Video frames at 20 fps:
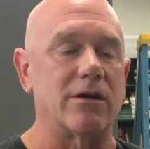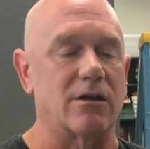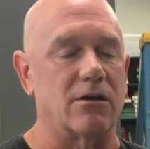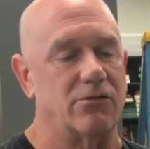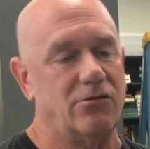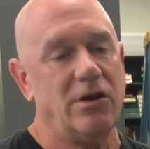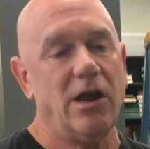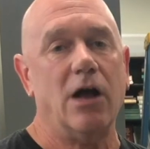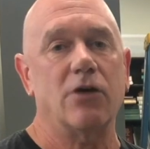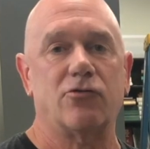He
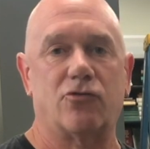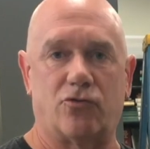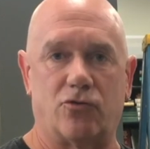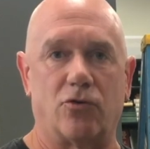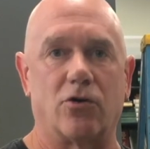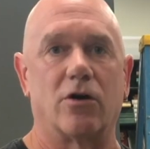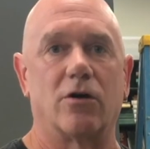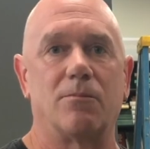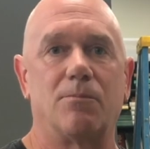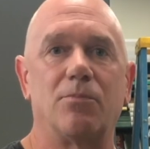goes, yeah,
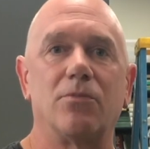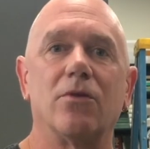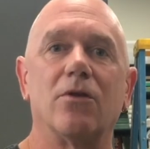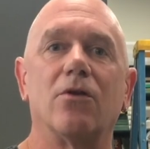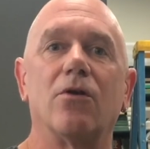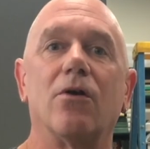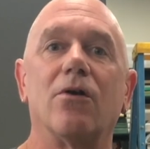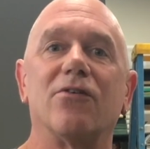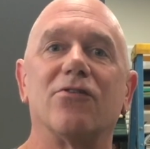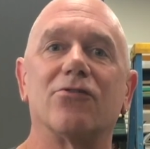sure.
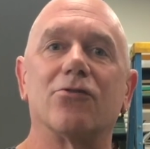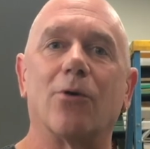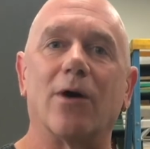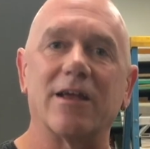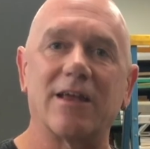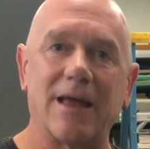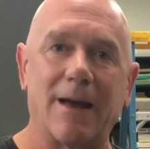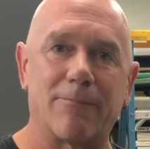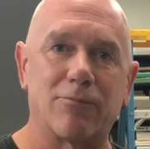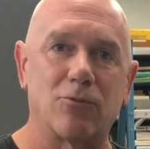So I
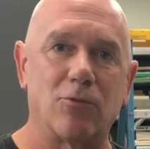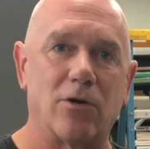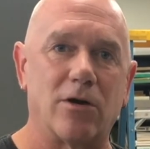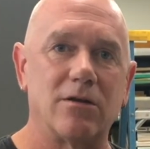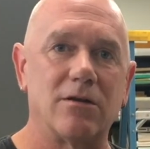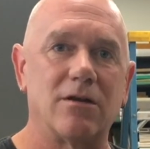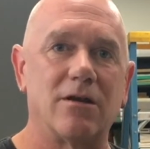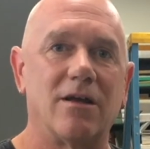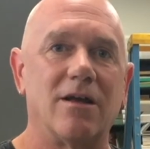kept one.